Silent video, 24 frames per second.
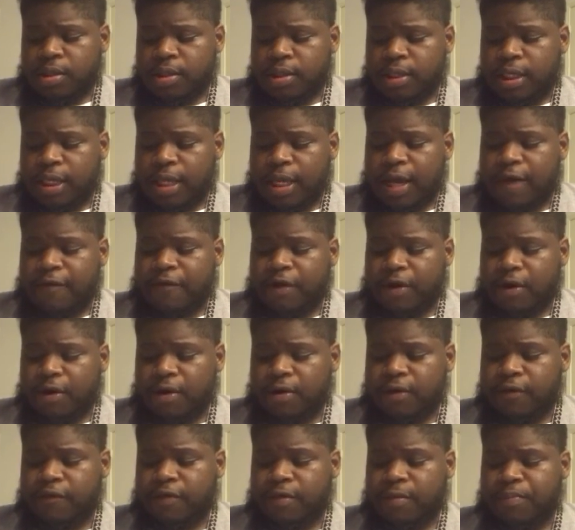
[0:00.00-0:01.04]
Ye have
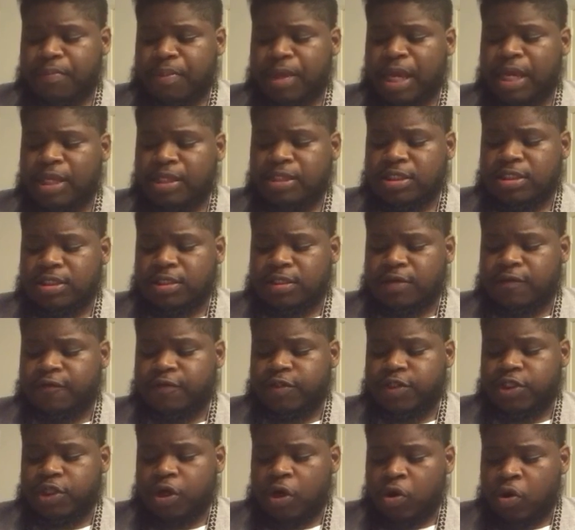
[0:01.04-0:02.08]
heard of the patience of
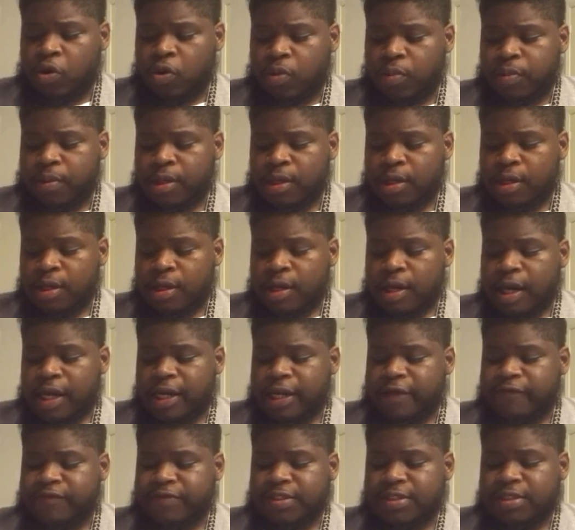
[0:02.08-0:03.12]
Job,
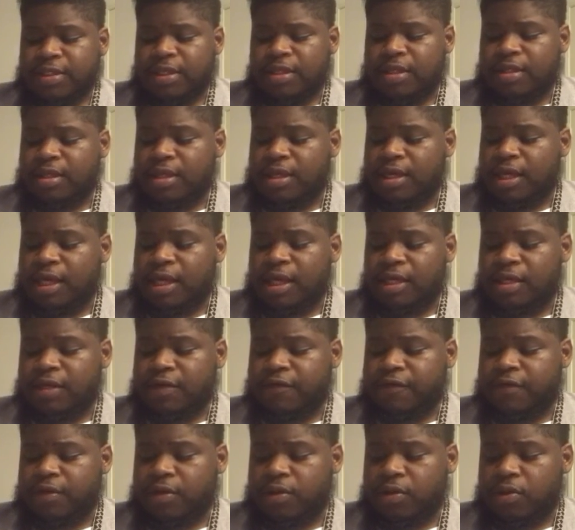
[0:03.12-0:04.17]
and have seen the end
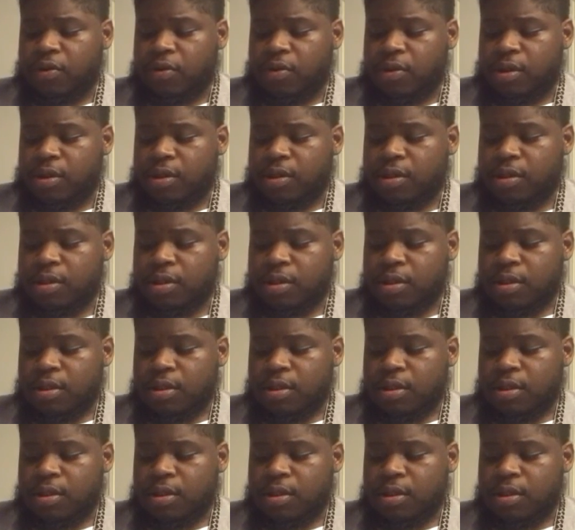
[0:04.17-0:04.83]
of the Lord,